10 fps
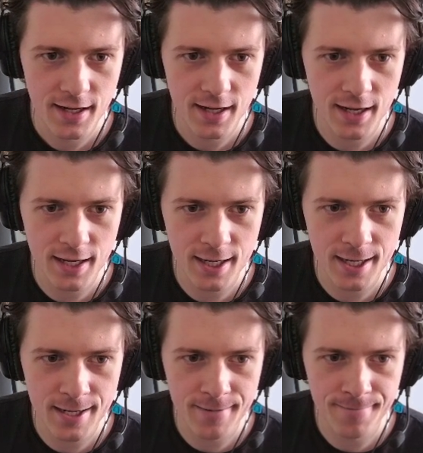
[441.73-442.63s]

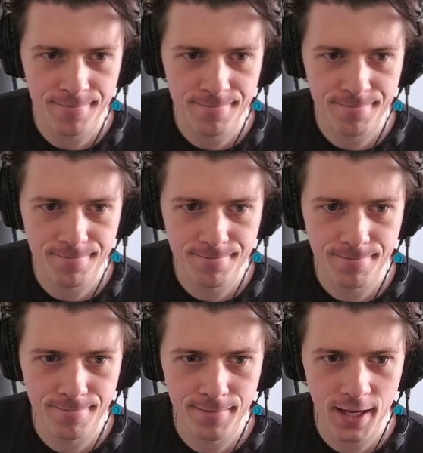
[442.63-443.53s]
Um,
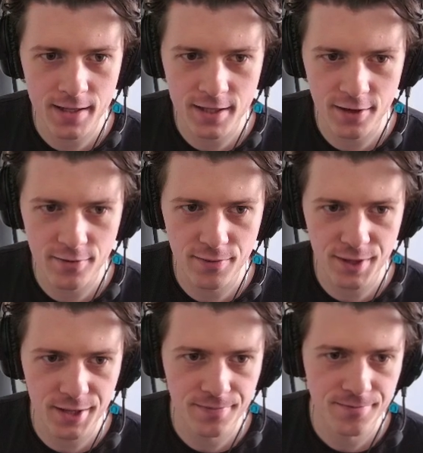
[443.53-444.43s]
A tier for me.
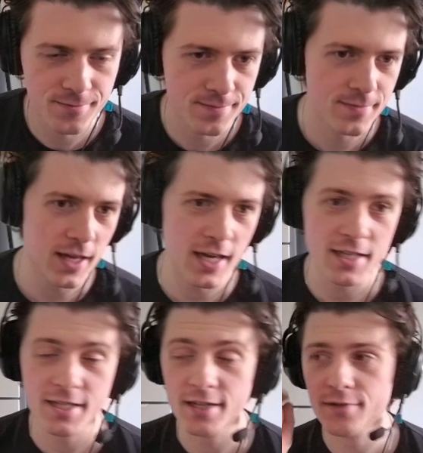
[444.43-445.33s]
A
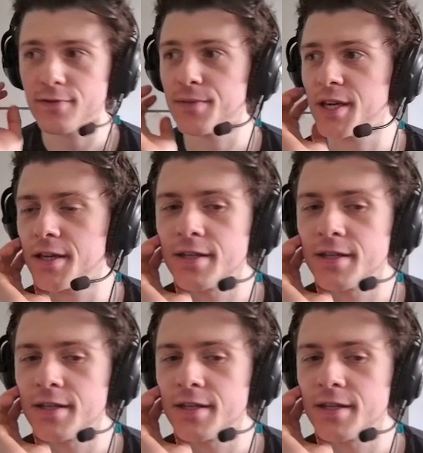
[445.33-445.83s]
tier for me.